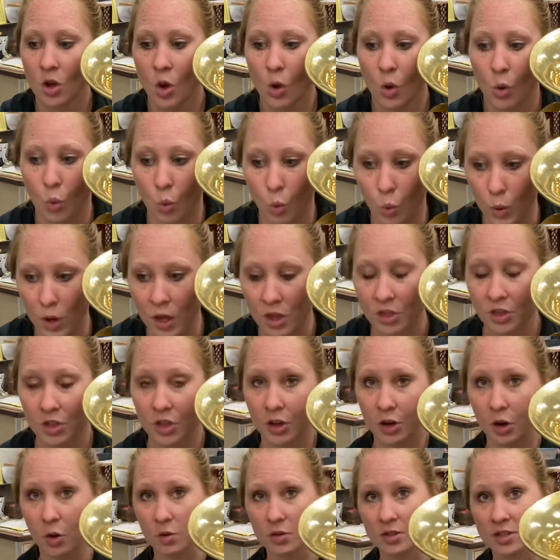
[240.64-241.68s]
with the
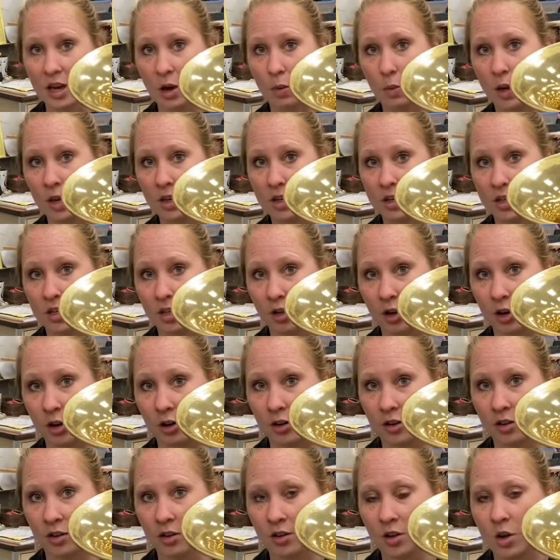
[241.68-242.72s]
notes that we just learned?
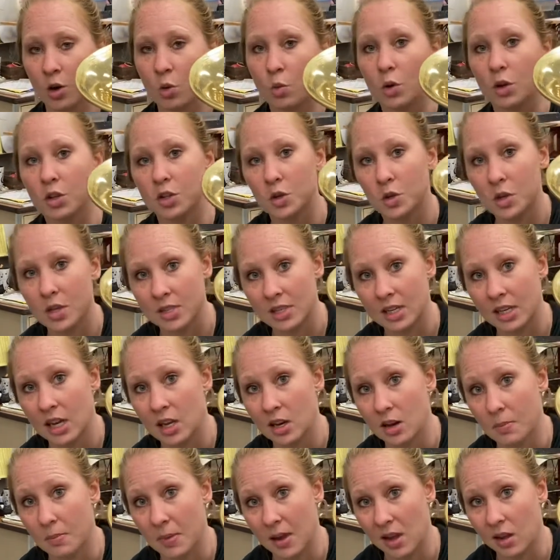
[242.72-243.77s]
We'll do this again
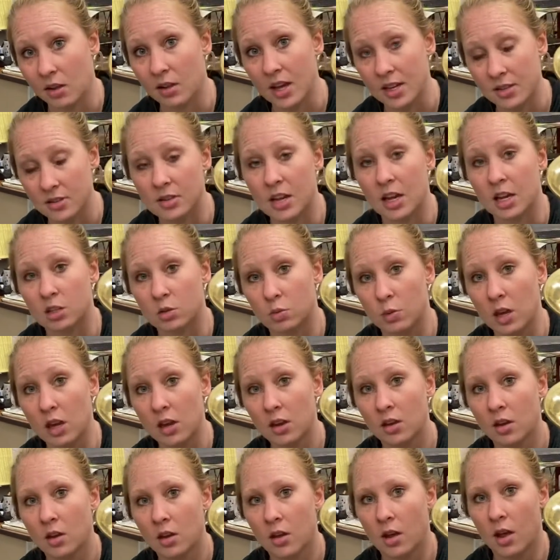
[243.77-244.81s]
in band class next week,
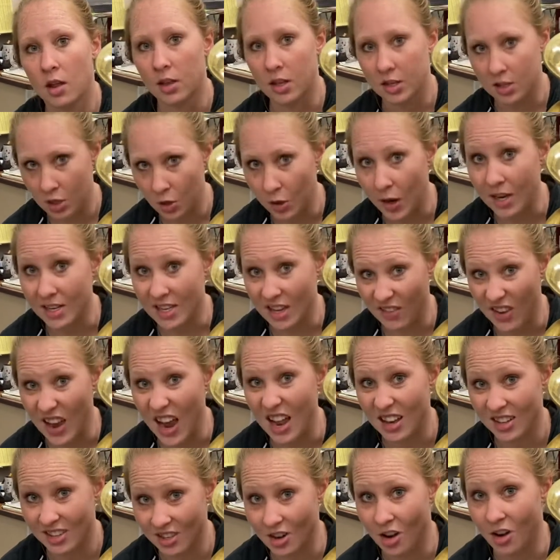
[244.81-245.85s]
unless you guys have a head
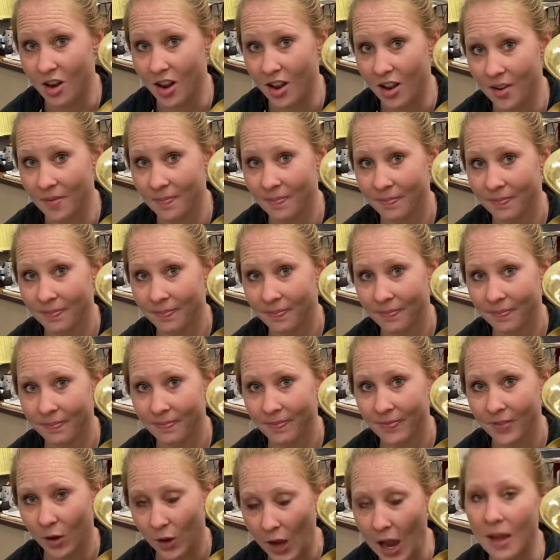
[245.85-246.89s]
start on it.
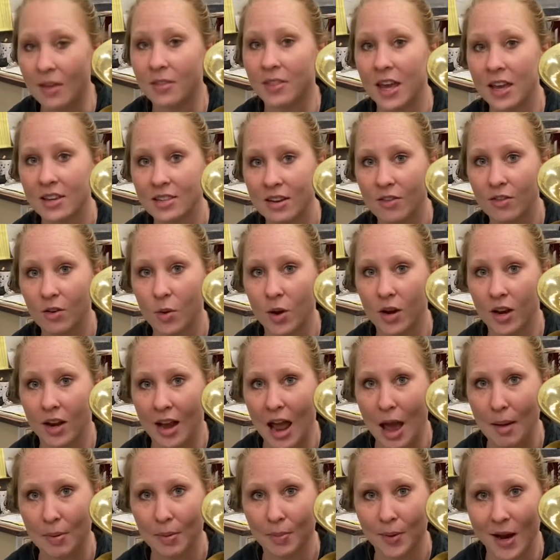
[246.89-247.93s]
Okay, thanks everyone and
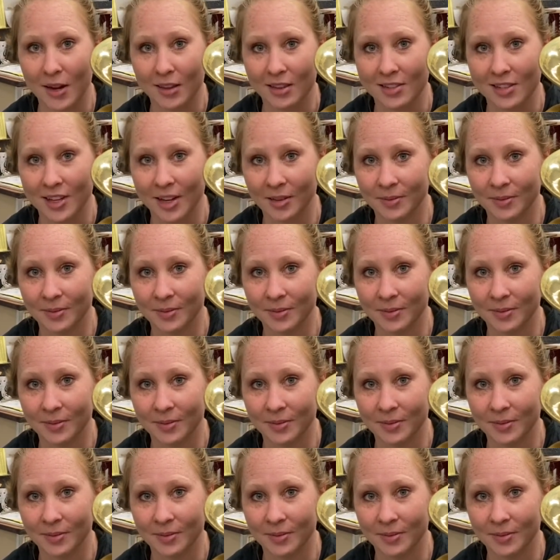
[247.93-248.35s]
happy practicing.